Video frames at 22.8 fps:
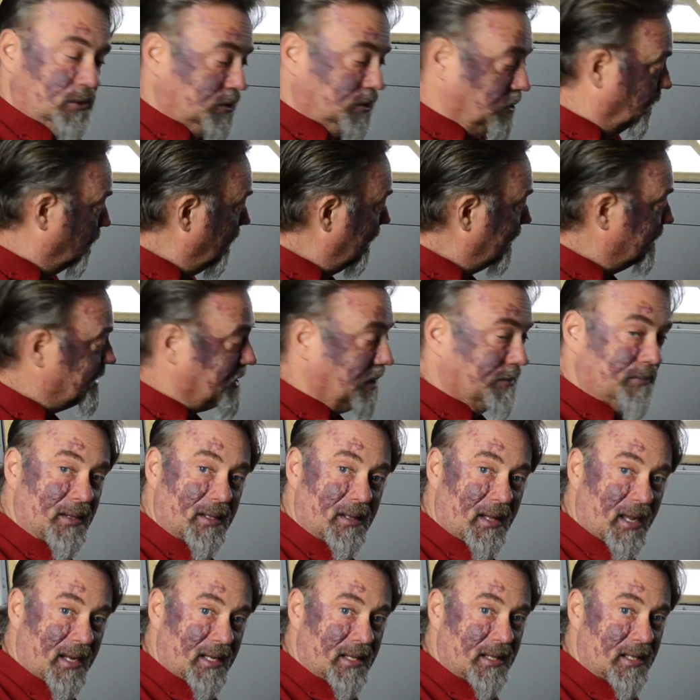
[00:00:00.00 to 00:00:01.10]
doing something
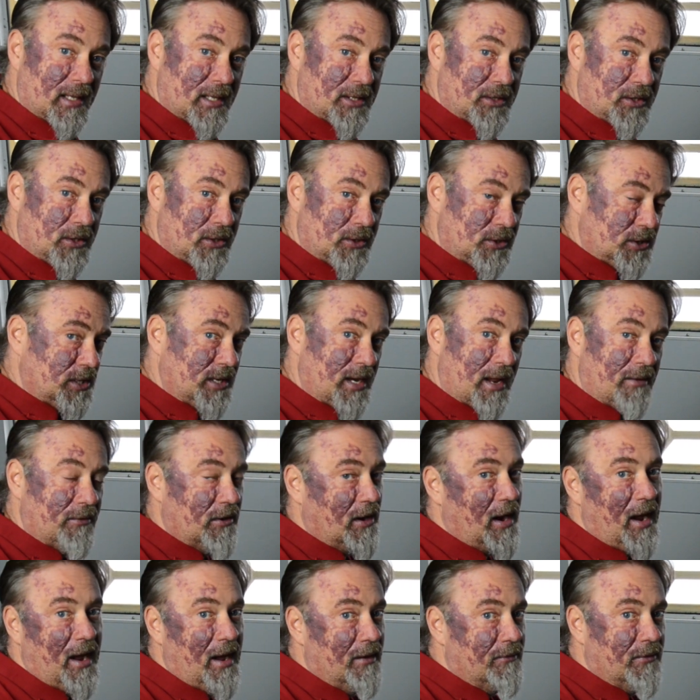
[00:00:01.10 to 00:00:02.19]
like this, you should
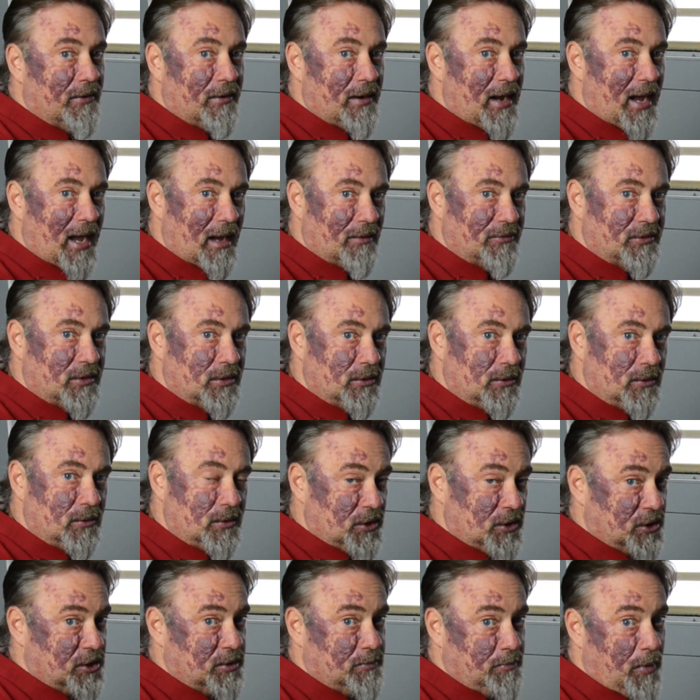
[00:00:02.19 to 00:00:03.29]
never ever have to
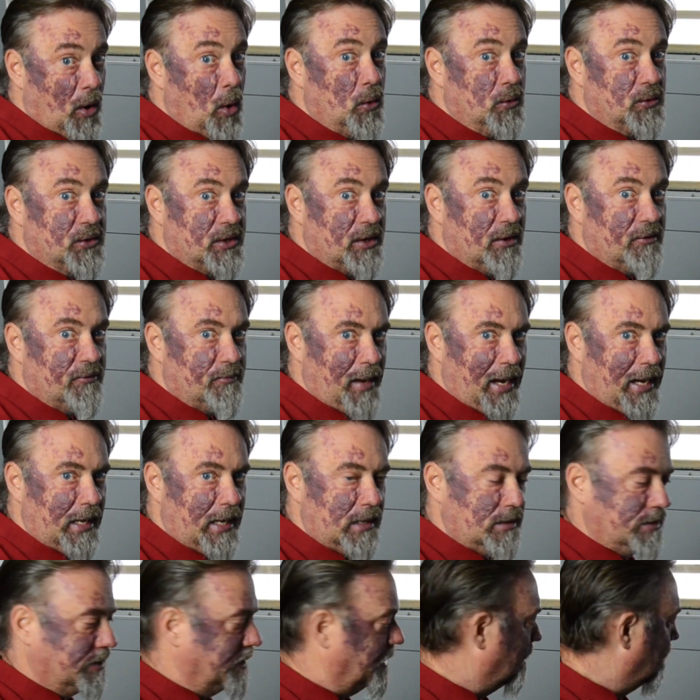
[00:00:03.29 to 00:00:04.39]
dispose of
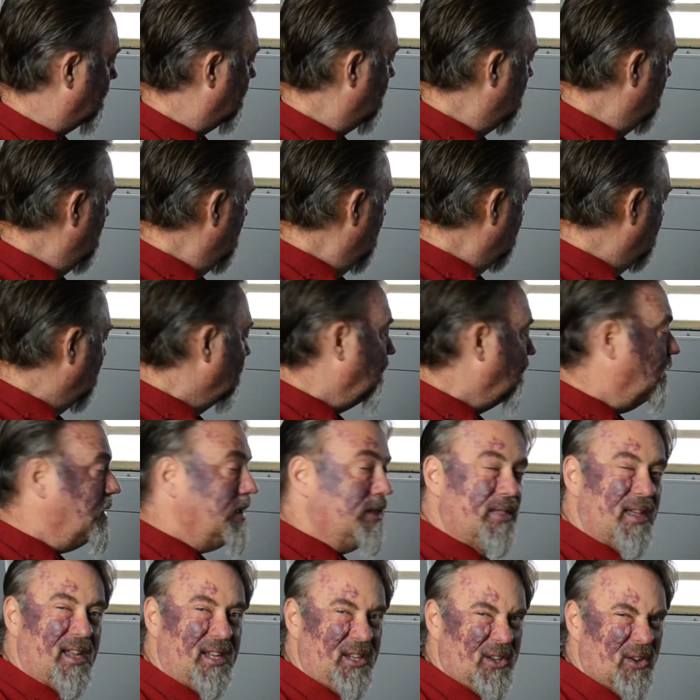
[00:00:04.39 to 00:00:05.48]
paint thinner. The only
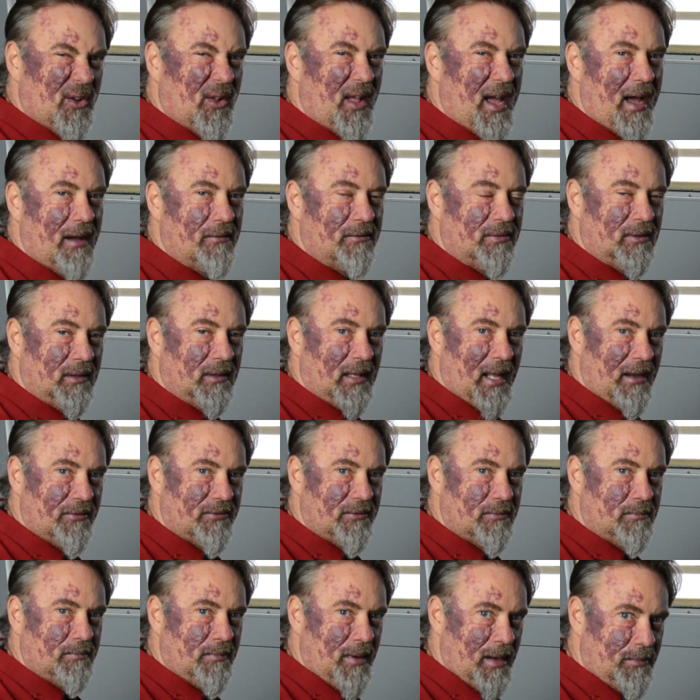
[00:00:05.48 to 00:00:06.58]
thing you'll have
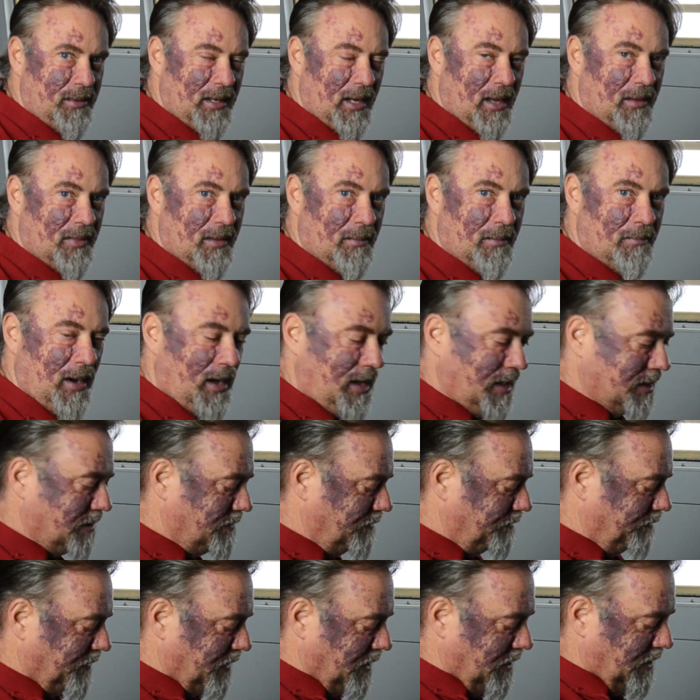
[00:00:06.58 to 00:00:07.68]
left maybe on the
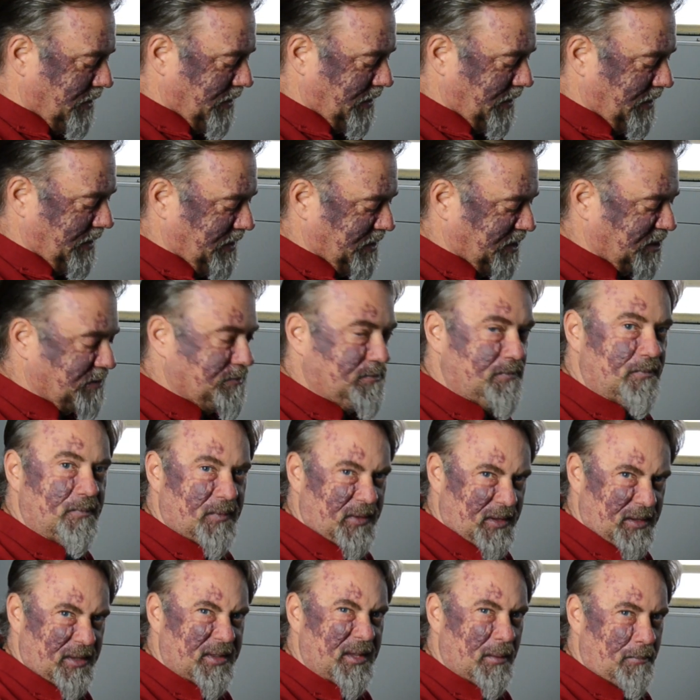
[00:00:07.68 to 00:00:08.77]
bottom is
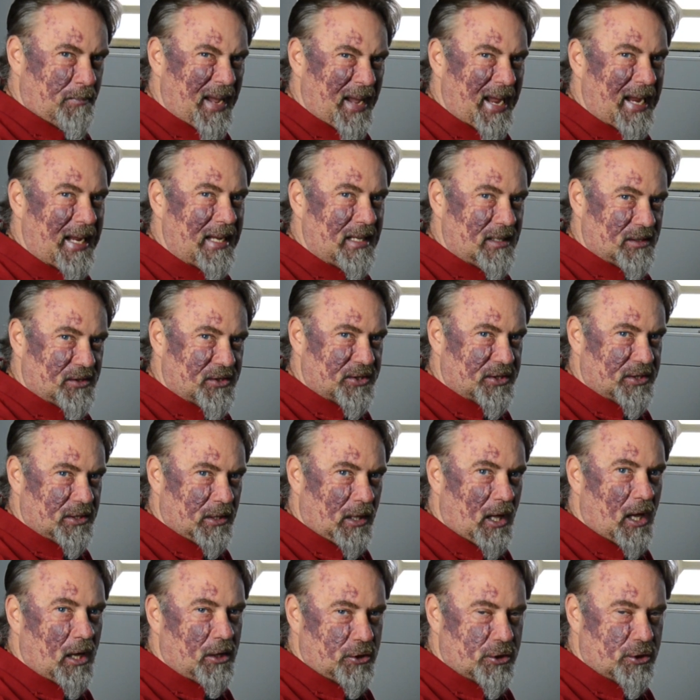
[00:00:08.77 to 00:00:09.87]
the paint
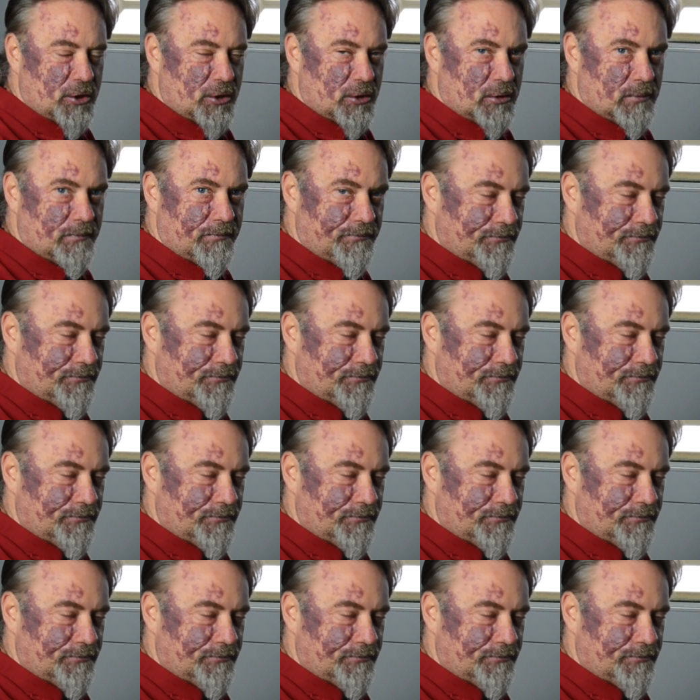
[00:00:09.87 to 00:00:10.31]
sludge.